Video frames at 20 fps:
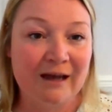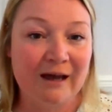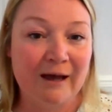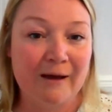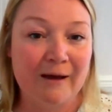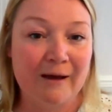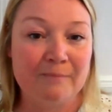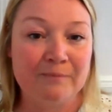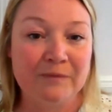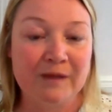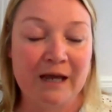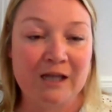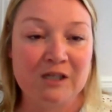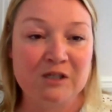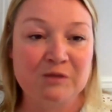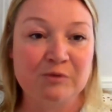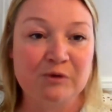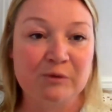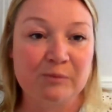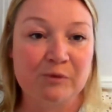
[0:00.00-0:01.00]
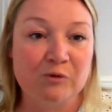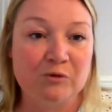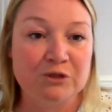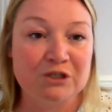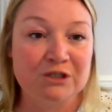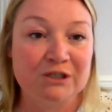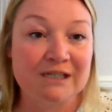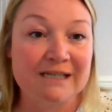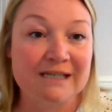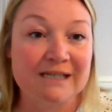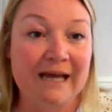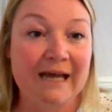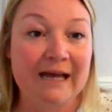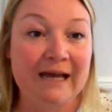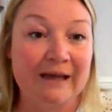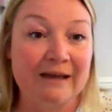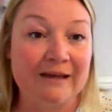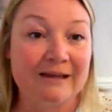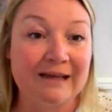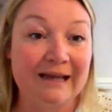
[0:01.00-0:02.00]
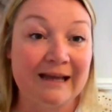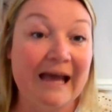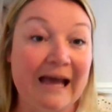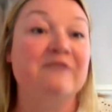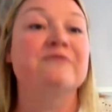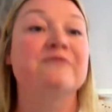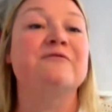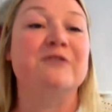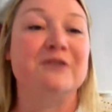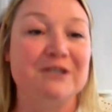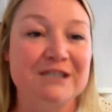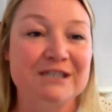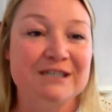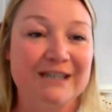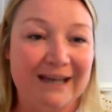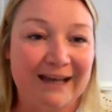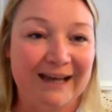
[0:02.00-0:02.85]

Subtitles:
and proportionate effort